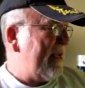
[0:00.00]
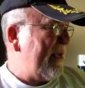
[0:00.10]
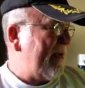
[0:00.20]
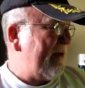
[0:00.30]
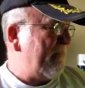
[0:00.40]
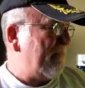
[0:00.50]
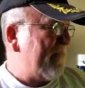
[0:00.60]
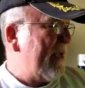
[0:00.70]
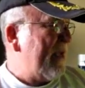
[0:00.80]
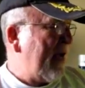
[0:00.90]

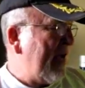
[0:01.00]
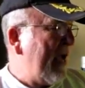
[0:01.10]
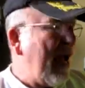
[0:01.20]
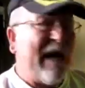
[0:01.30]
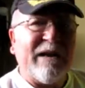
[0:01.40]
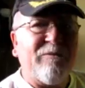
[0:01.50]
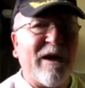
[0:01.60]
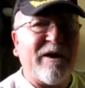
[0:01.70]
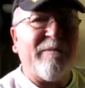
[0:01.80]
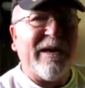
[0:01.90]
I highly
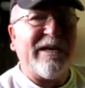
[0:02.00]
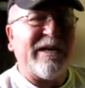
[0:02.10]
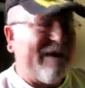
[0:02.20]
recommend it.